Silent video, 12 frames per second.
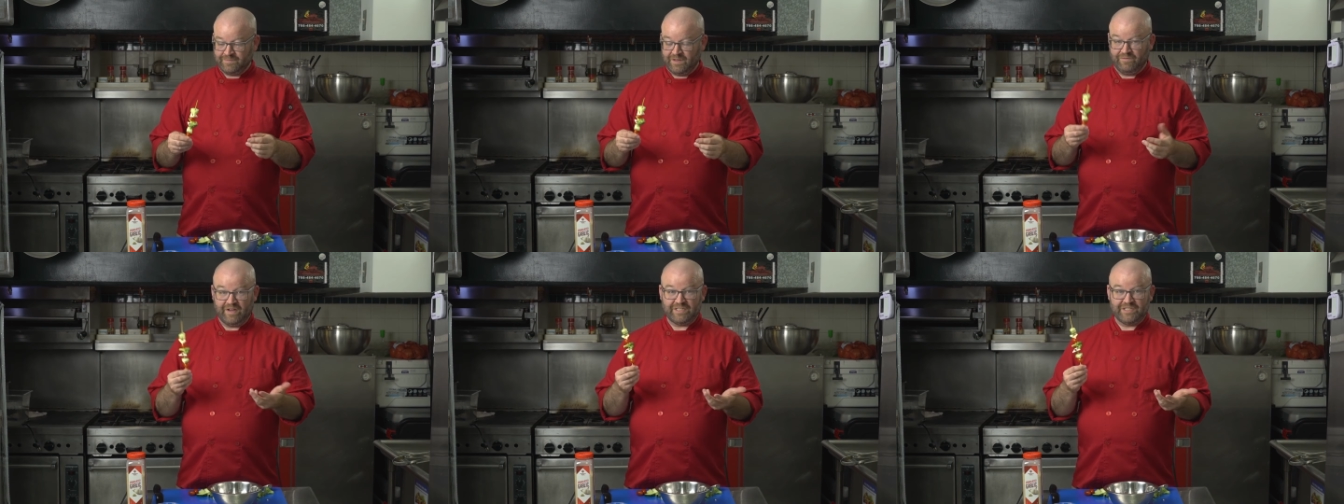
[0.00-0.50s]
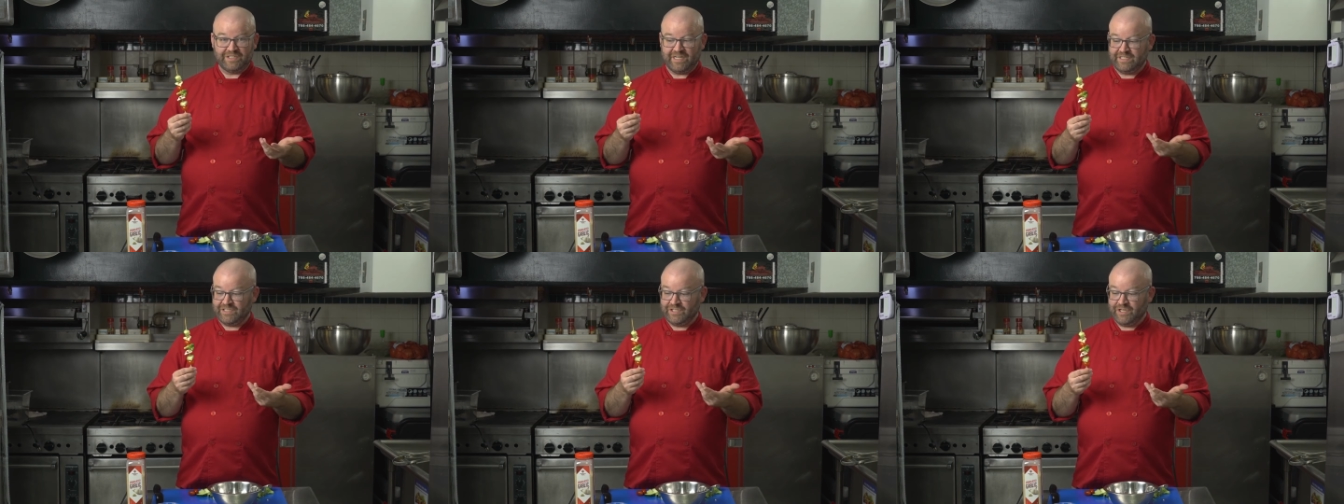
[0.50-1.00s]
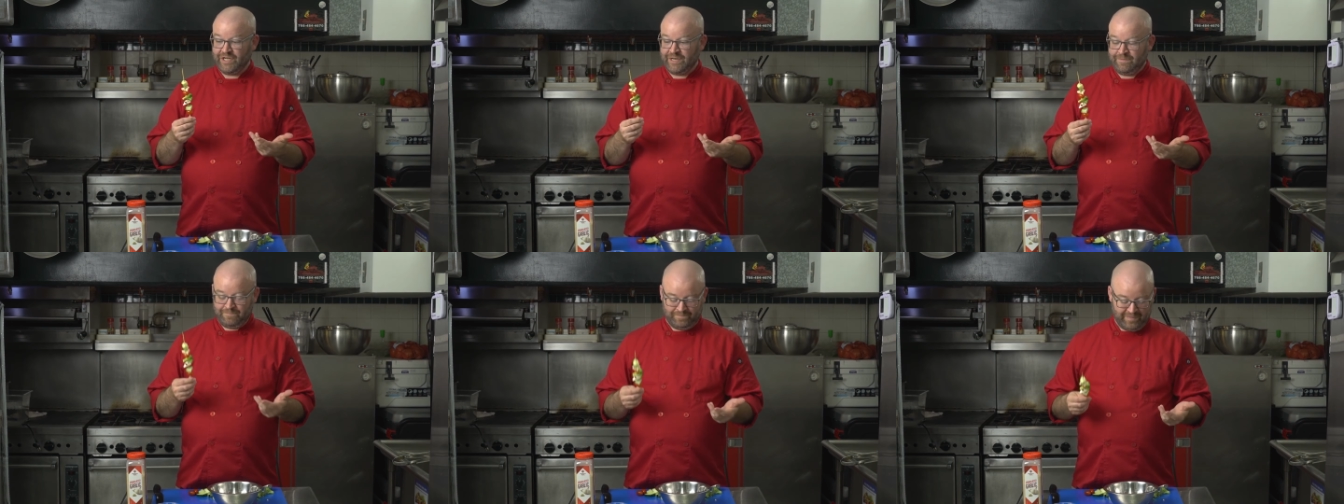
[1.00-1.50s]
Veggies tasted
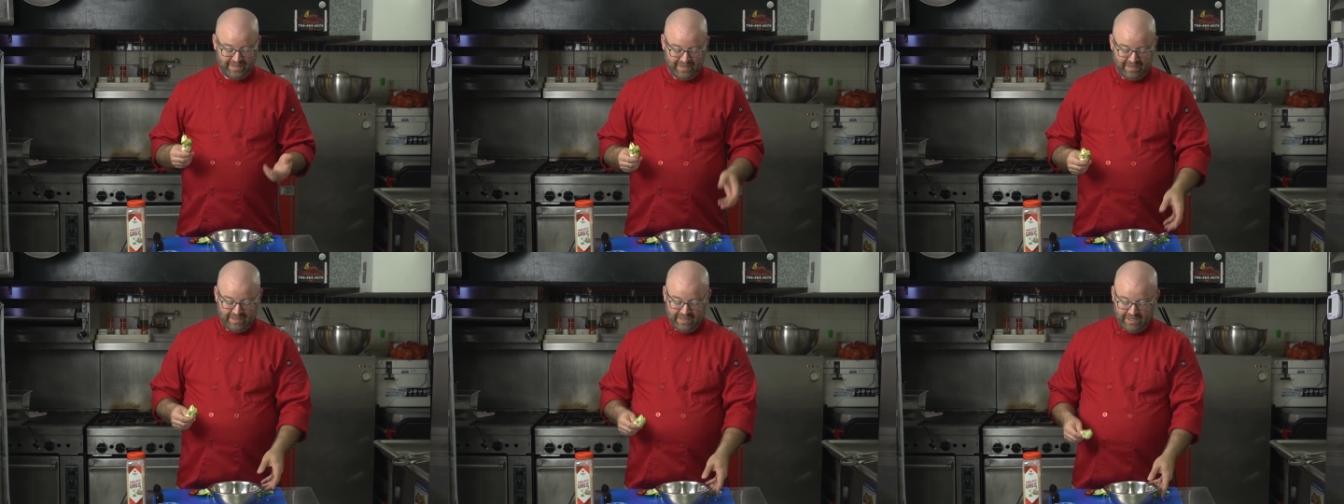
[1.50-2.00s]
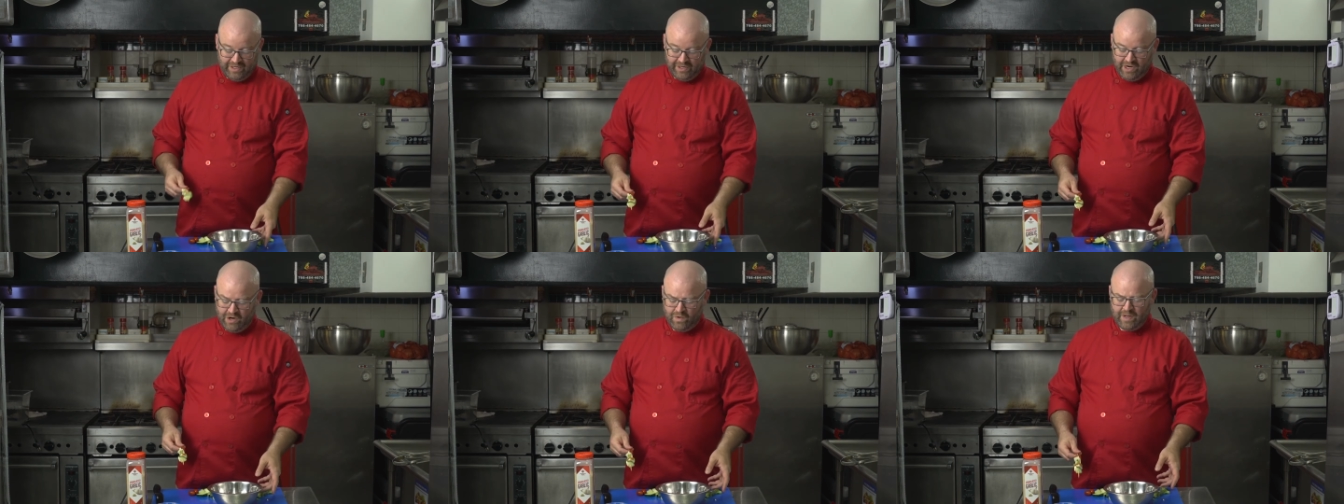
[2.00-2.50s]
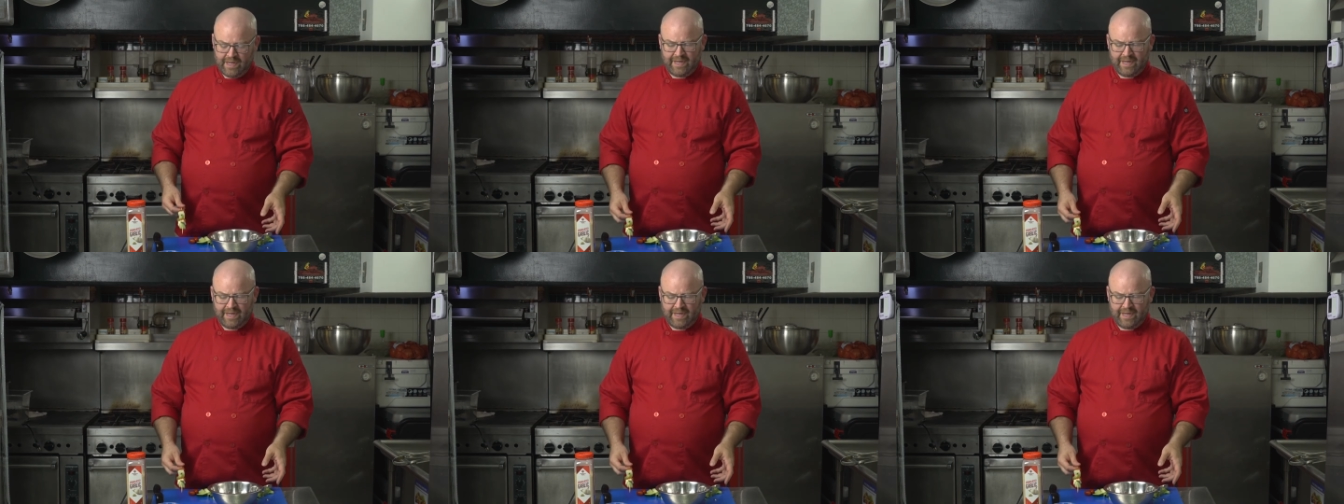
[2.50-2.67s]
good. You know,